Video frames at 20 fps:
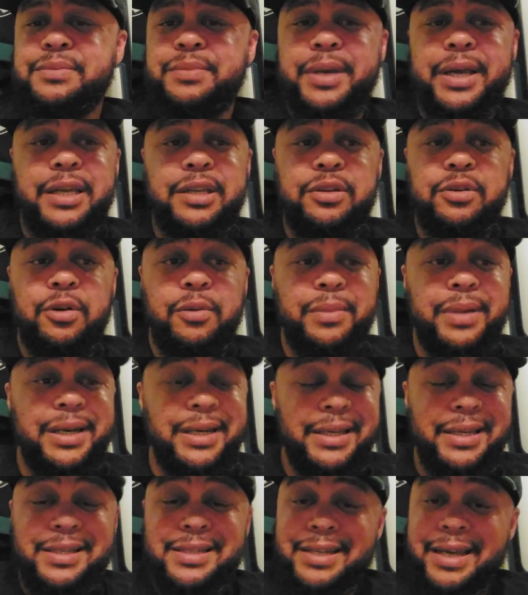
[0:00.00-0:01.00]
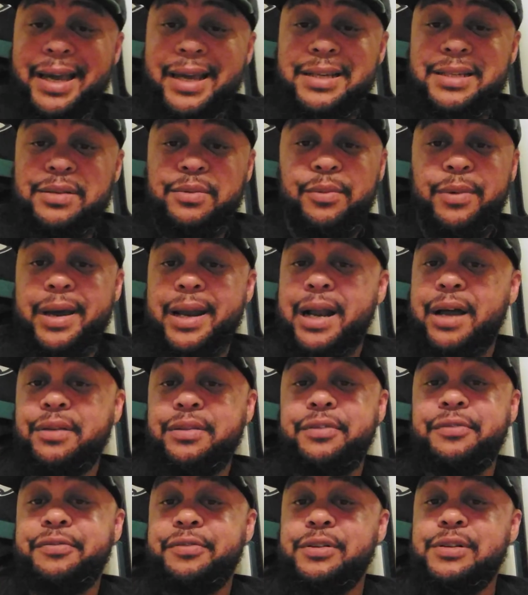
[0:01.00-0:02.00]
man, you know, Malik Jackson went
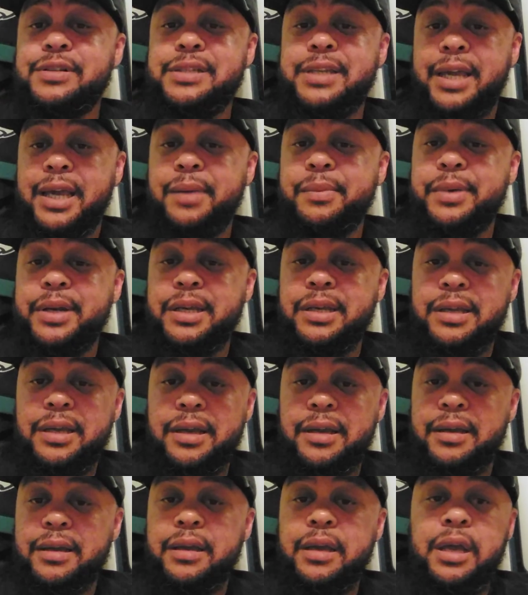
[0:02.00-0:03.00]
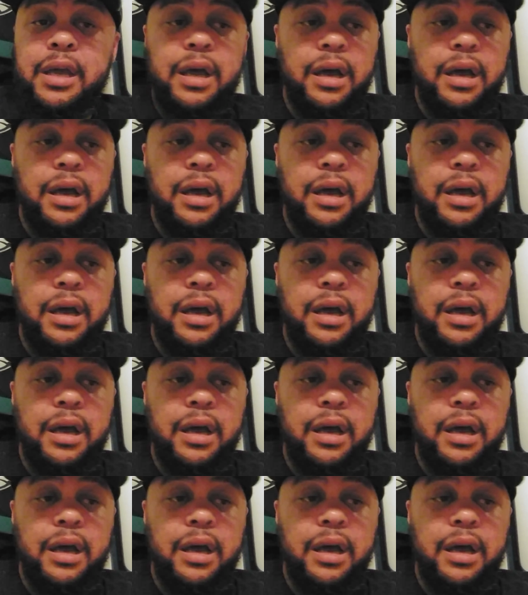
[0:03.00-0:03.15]
out the first game of the year.